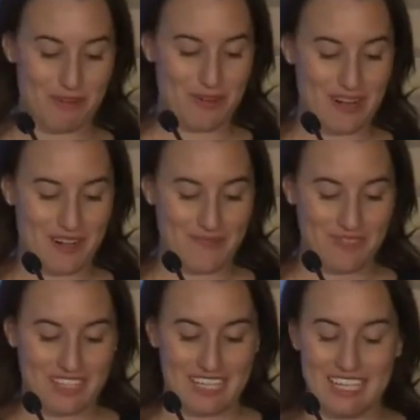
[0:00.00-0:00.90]
Noor.
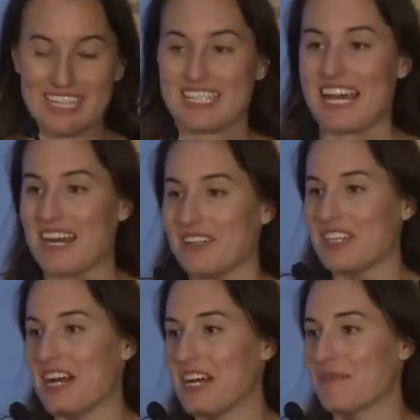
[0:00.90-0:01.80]
It is now
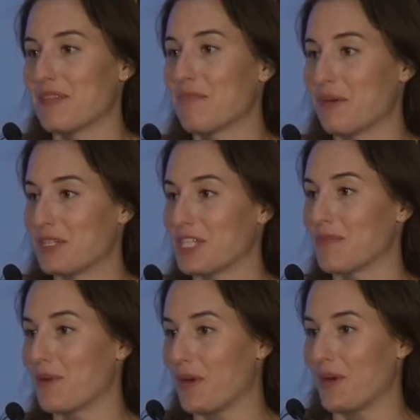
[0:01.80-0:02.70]
time at a portion
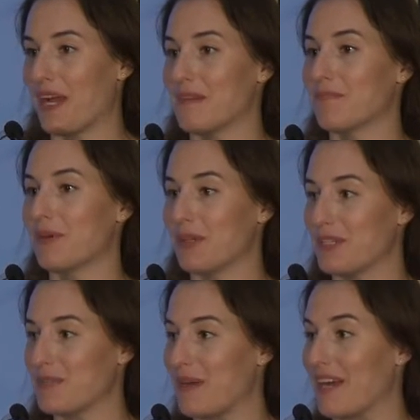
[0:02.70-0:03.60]
of the program
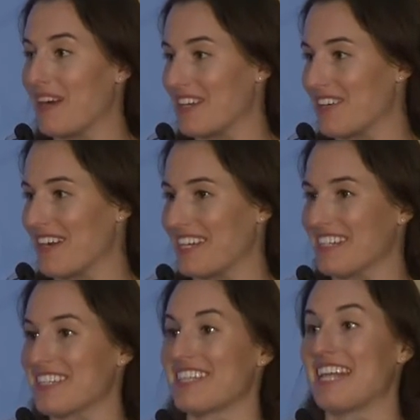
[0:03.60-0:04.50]
produced by our
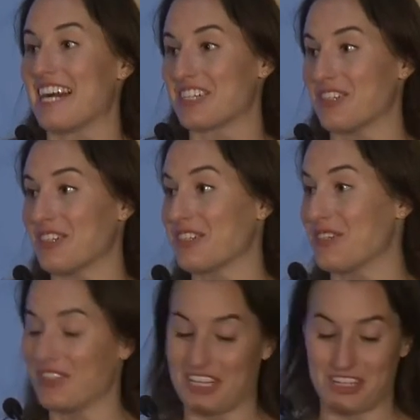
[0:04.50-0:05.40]
underwriters, the National
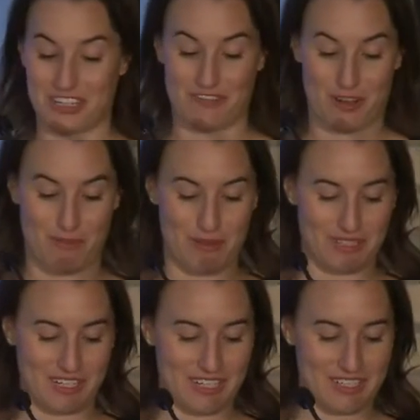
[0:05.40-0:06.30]
Association of Home
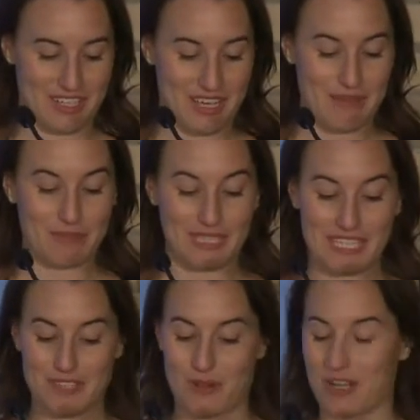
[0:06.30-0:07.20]
Builders.
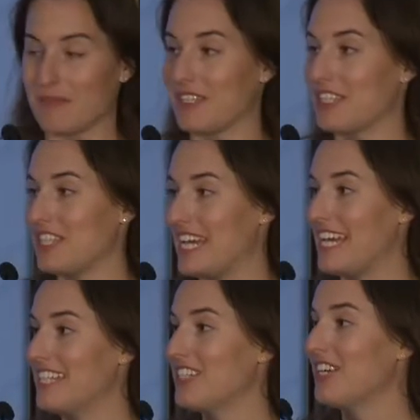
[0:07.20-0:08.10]
Please welcome to the
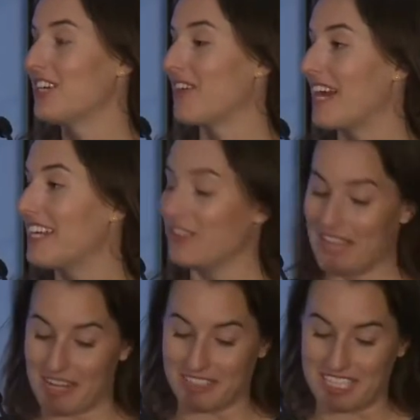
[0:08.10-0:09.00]
stage Greg
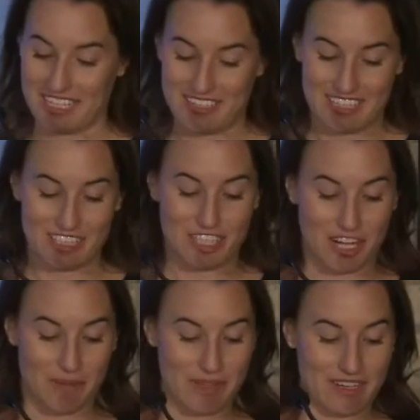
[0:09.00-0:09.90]
Ugalde,
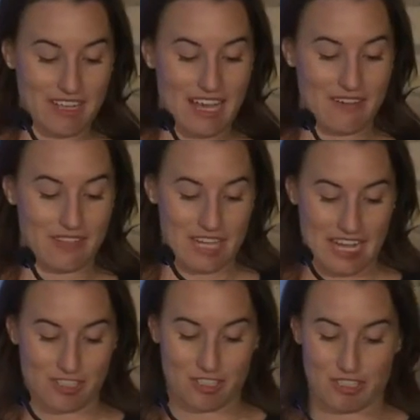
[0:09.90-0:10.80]
Chairman of the
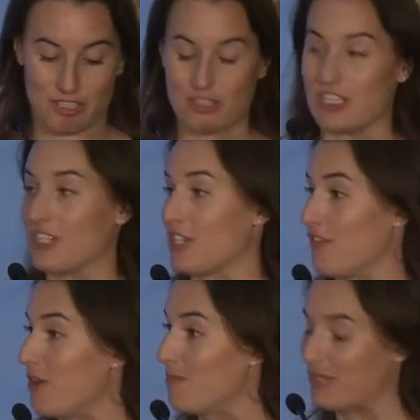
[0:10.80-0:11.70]
National Association
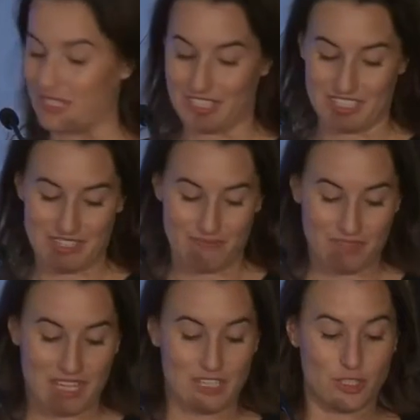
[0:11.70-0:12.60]
of Home Builders.
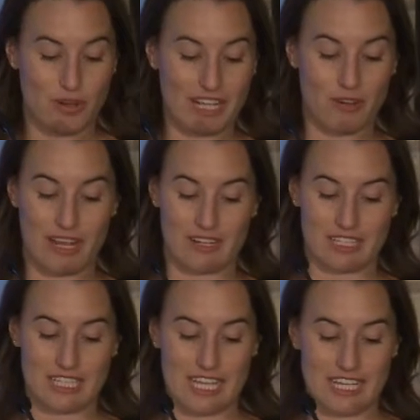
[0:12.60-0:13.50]
Joining Greg
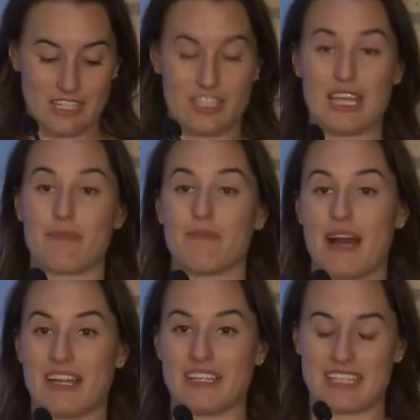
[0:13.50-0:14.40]
on stage is Deborah
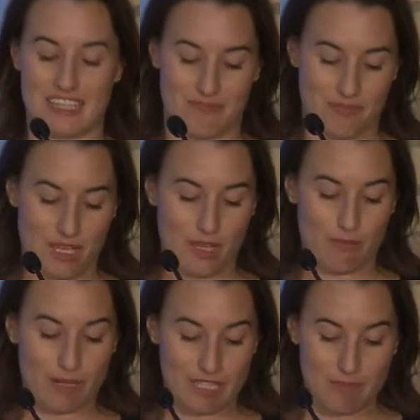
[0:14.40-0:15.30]
Myerson,
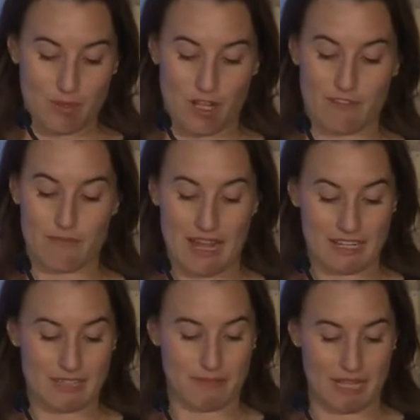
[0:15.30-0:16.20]
Principal of
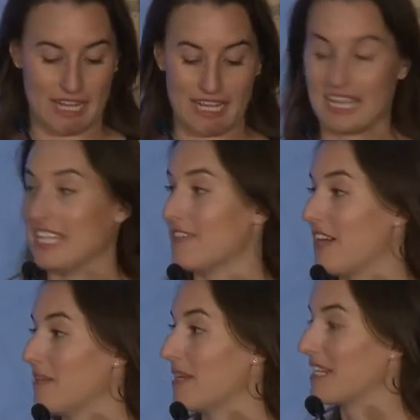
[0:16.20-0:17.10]
Myerson Planning and
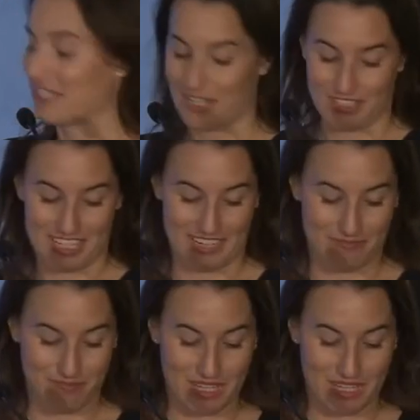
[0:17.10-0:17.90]
Development Consulting.